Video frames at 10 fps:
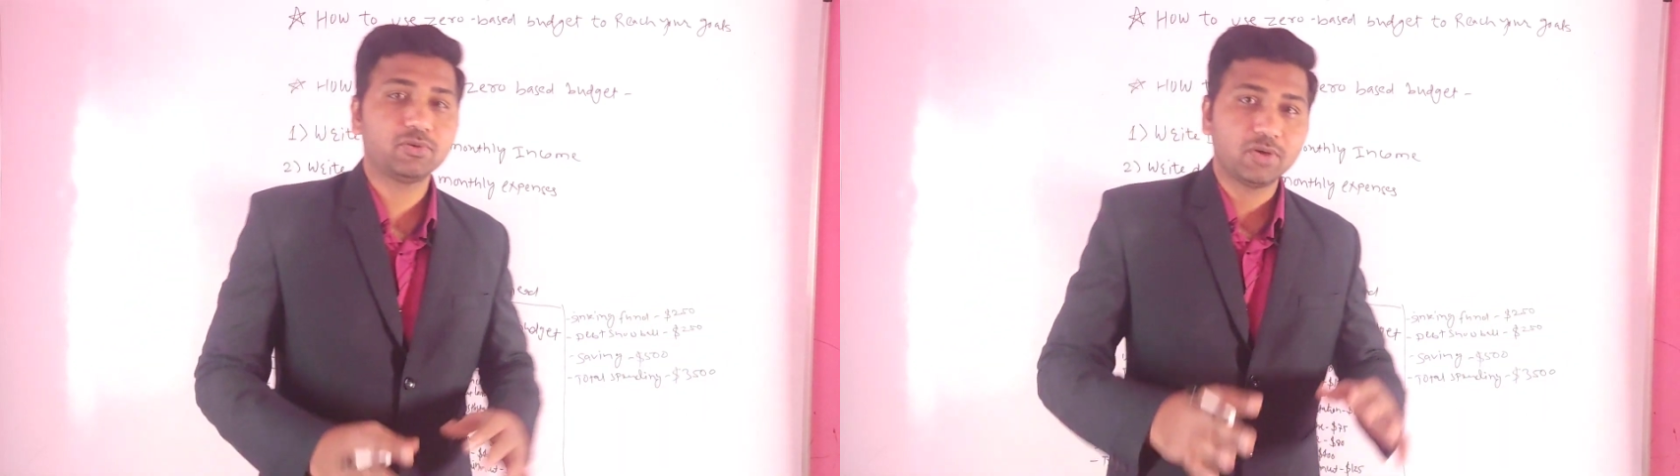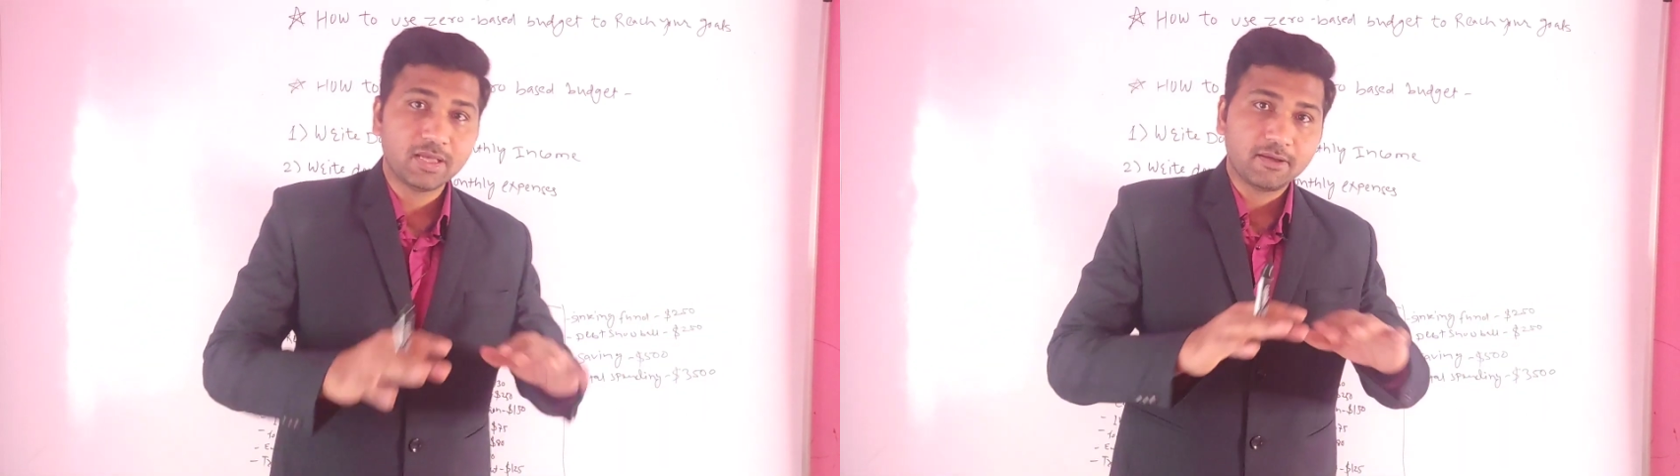
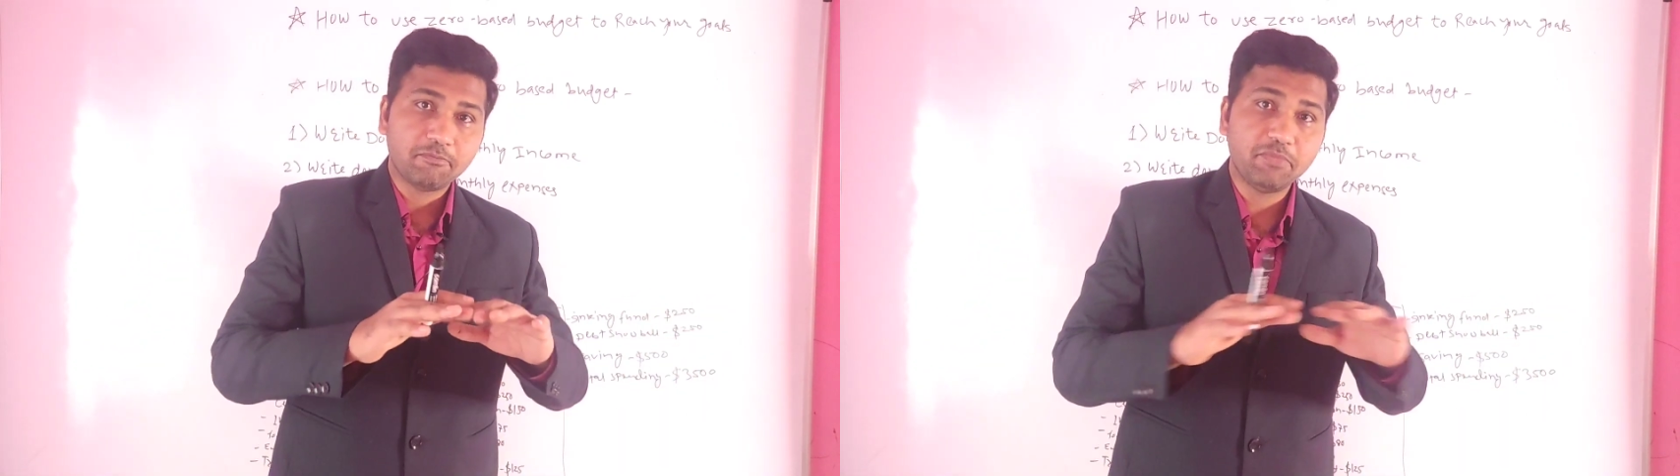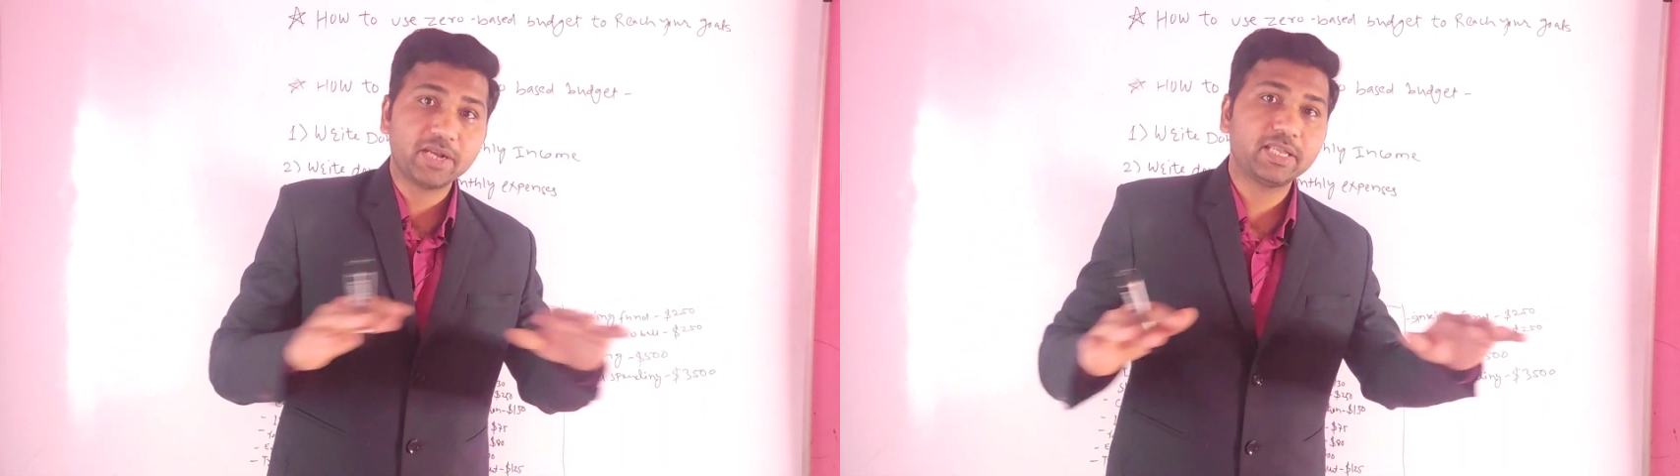So
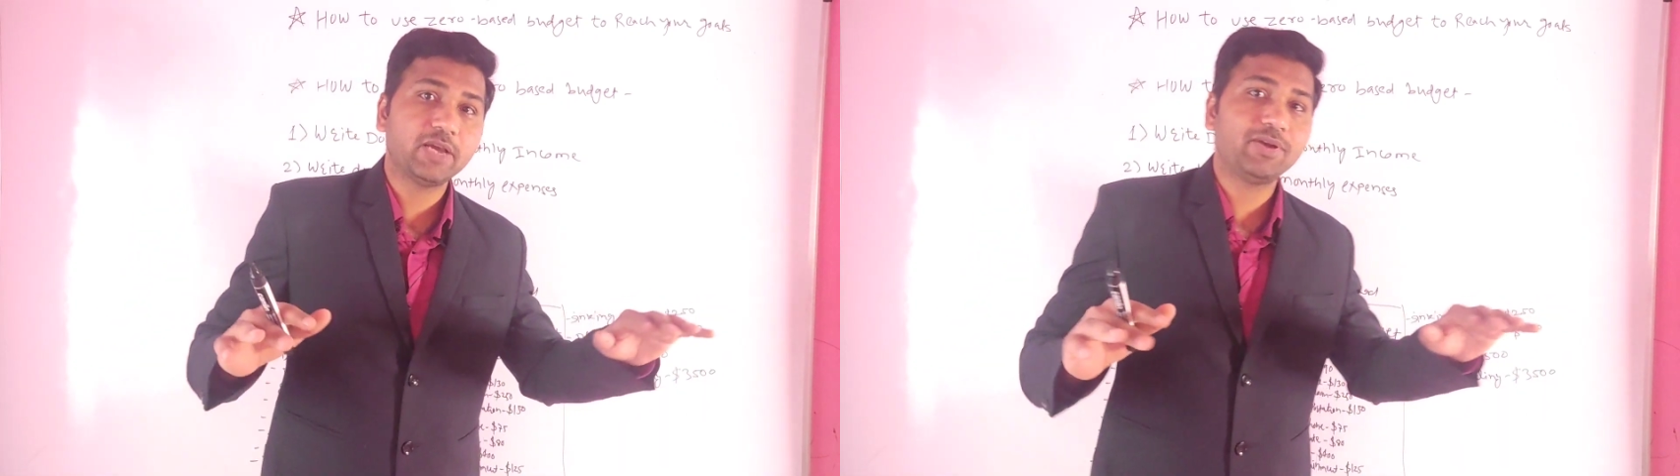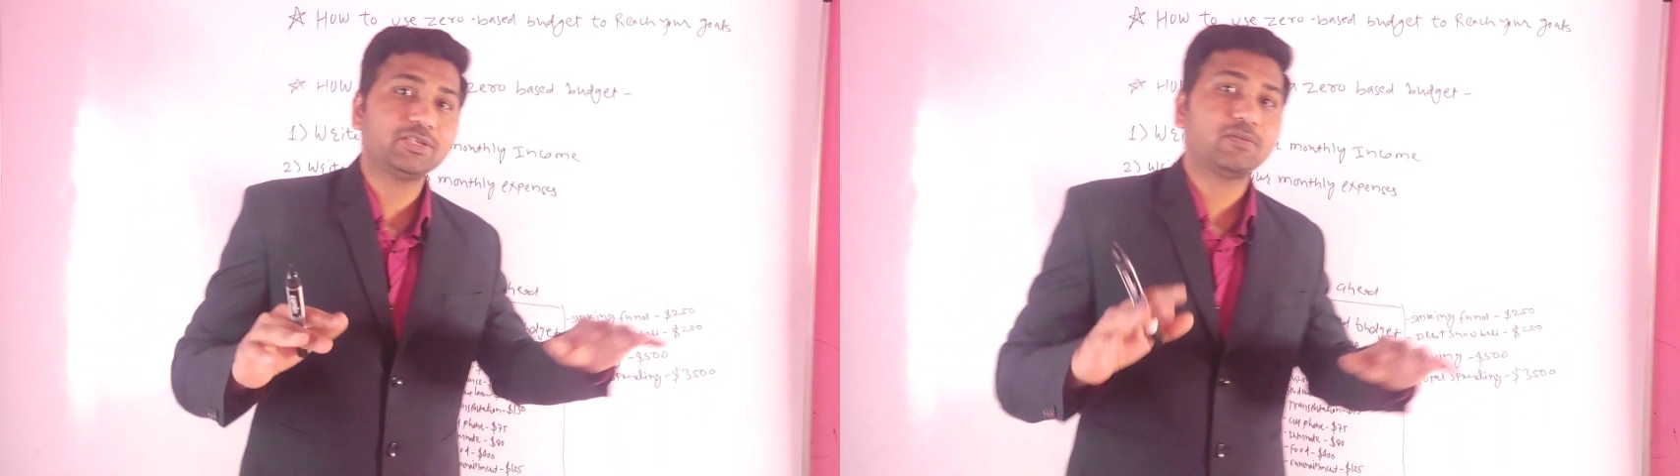make the
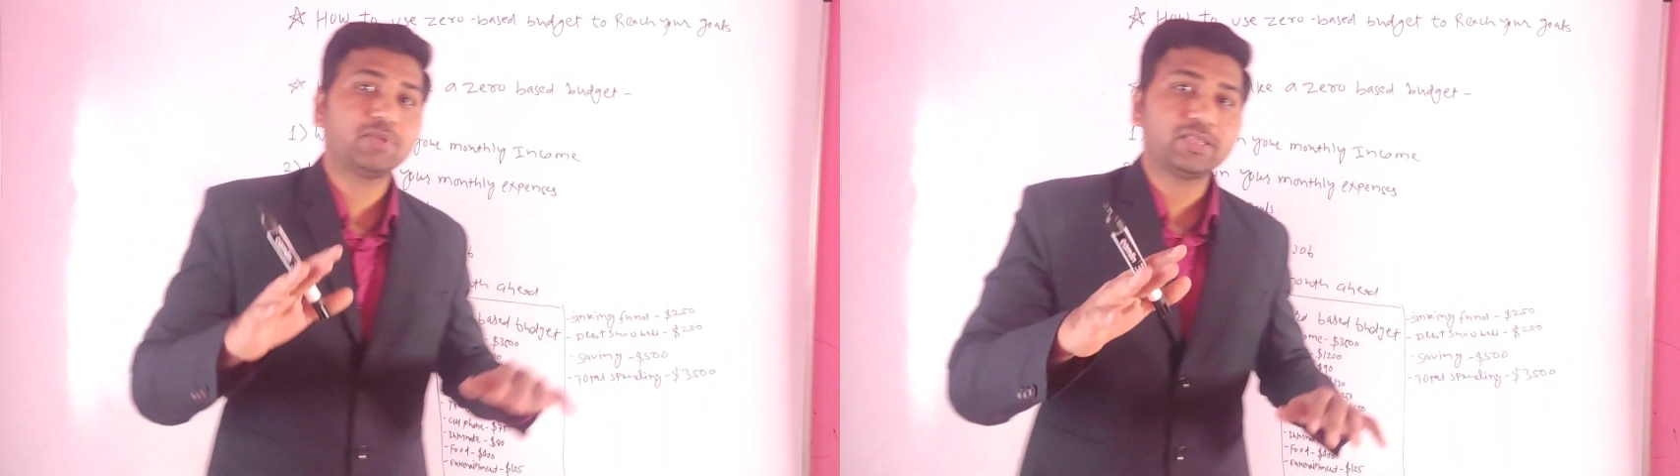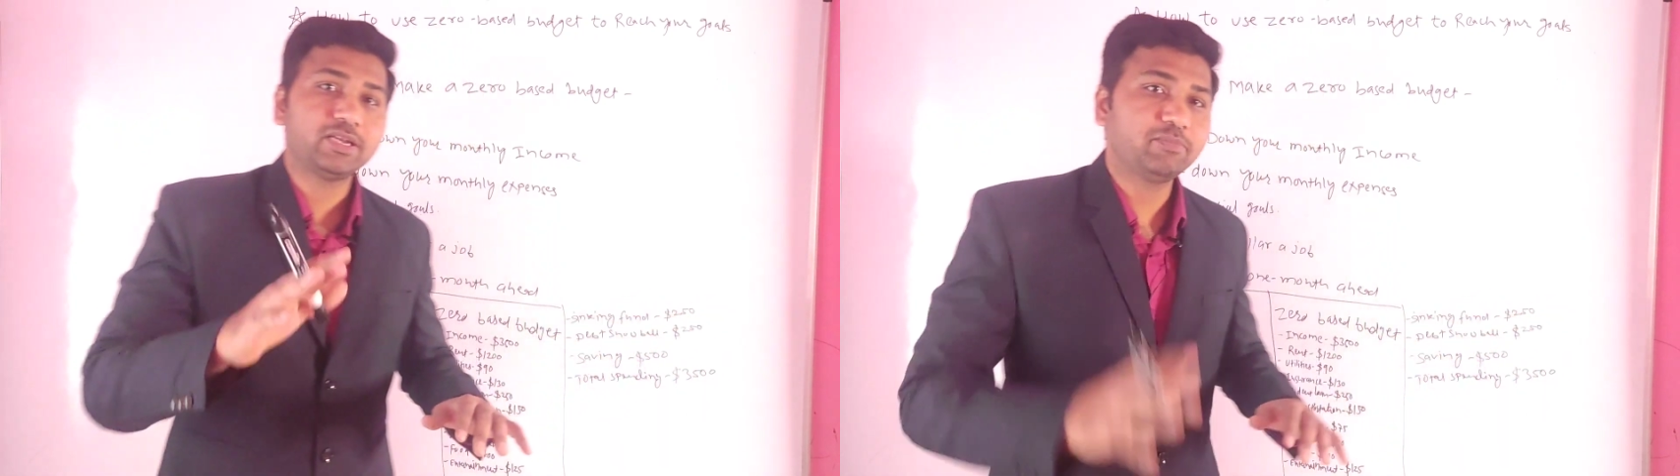average of
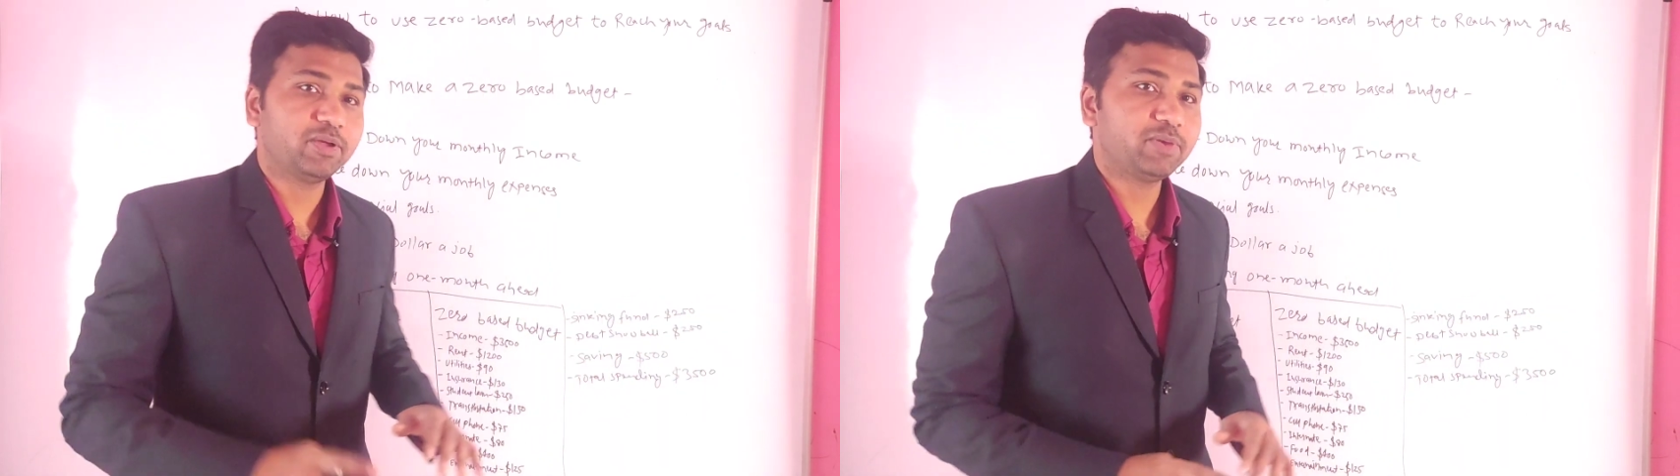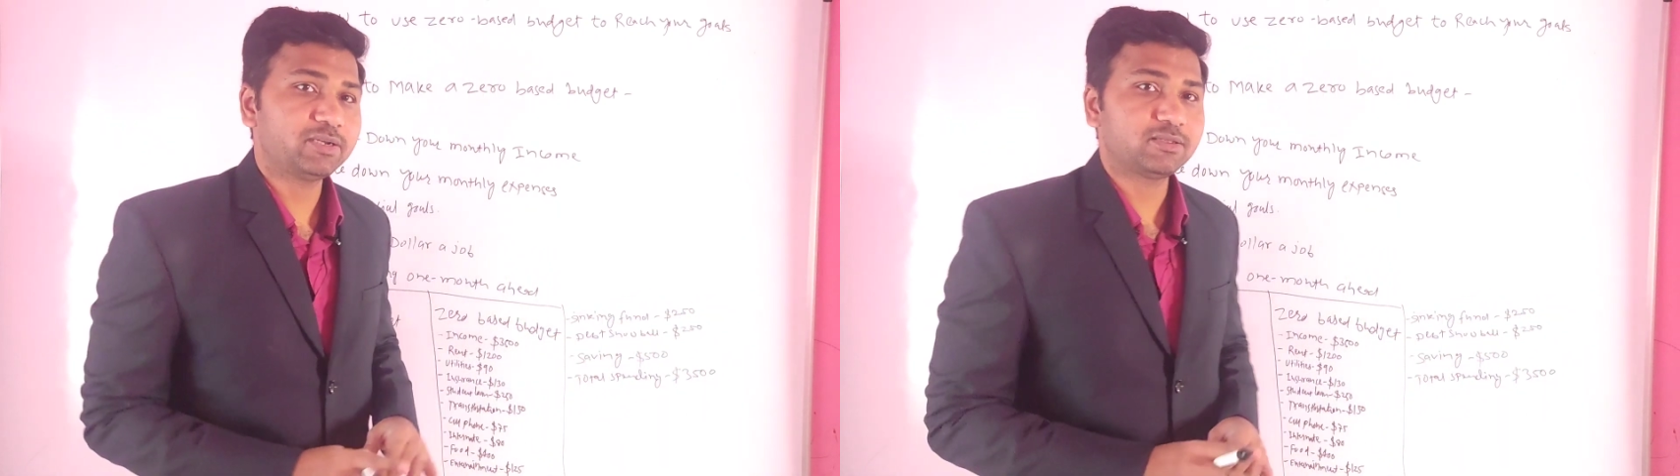the 3
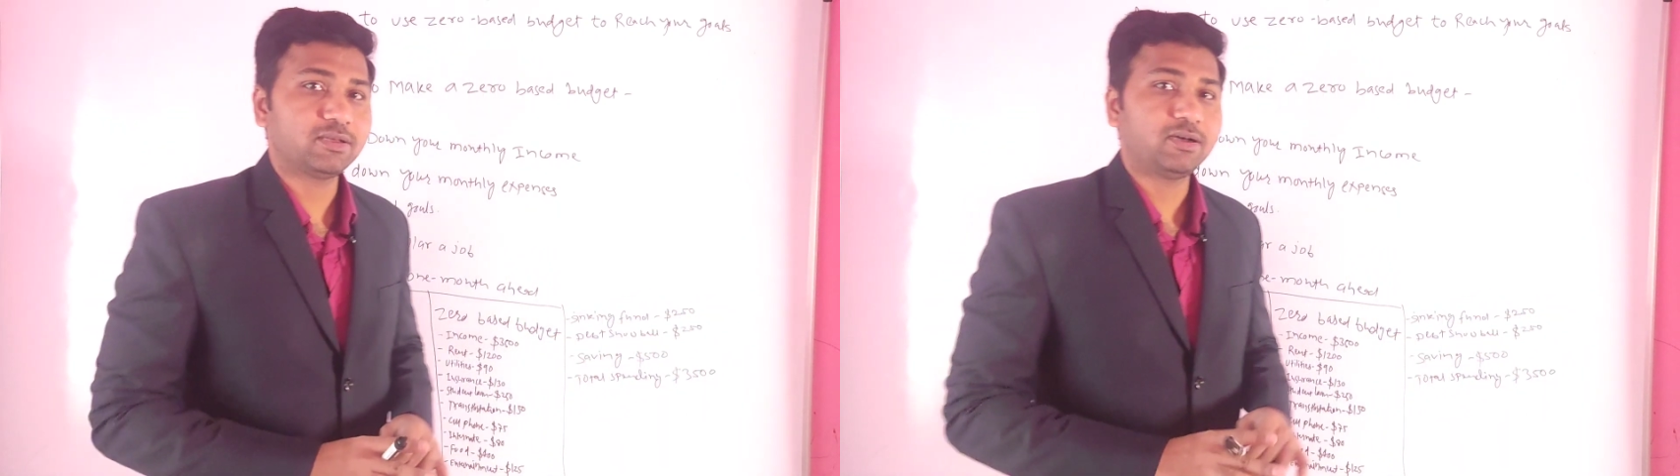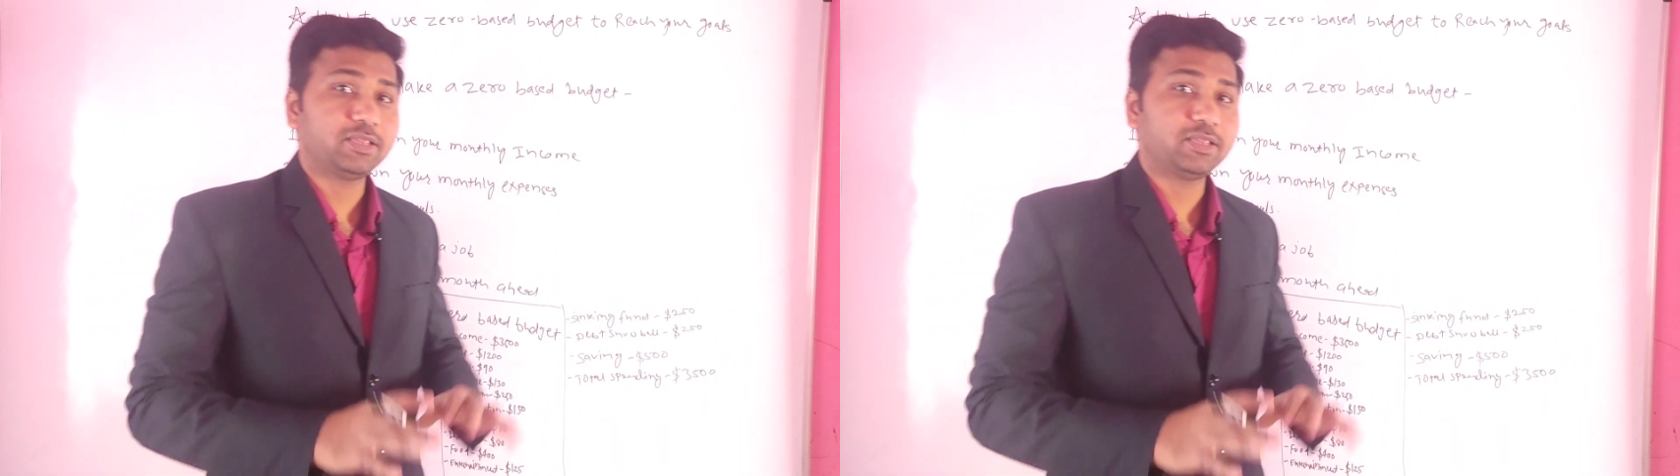payments,